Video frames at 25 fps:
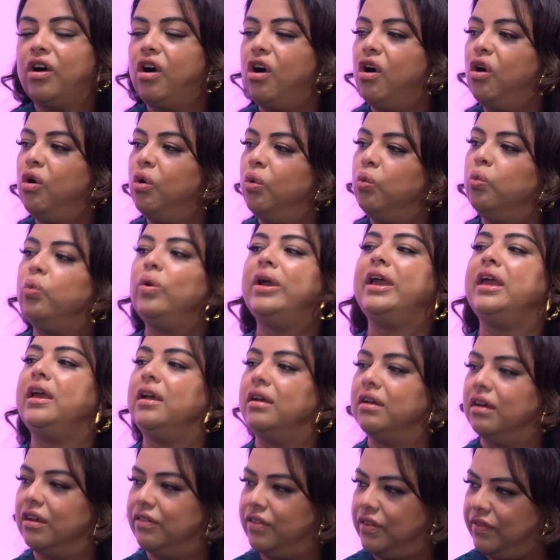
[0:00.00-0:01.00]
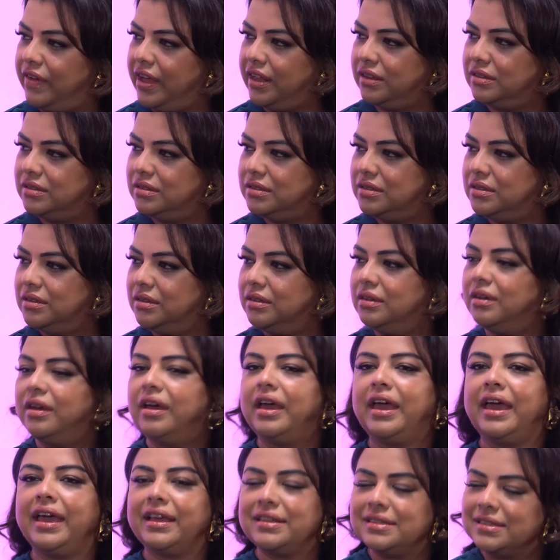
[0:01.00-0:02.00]
a whole week of events.
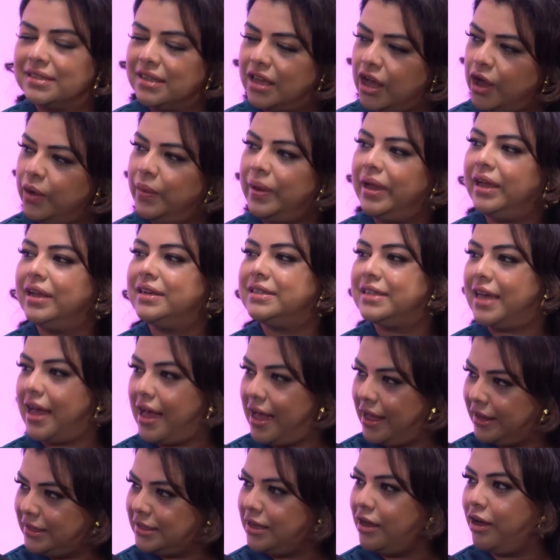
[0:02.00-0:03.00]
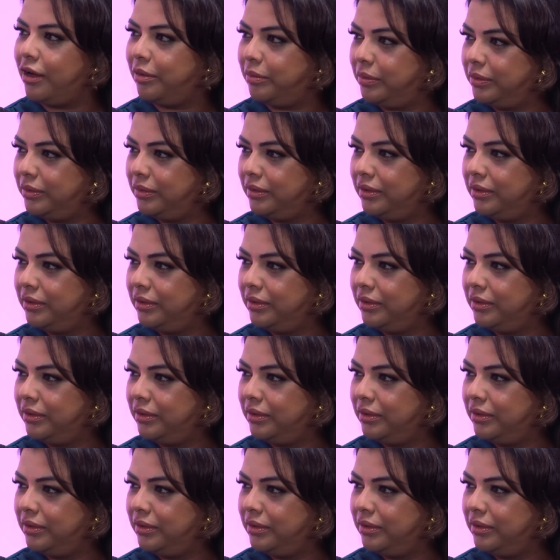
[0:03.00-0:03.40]
Mm. It's going to add up.